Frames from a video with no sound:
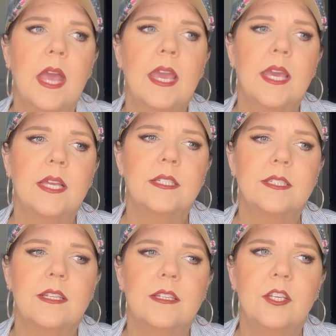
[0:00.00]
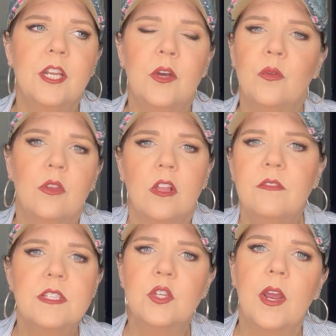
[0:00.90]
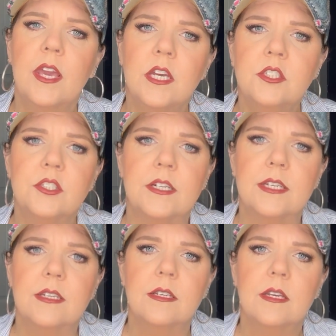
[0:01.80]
and, you know, love this great country.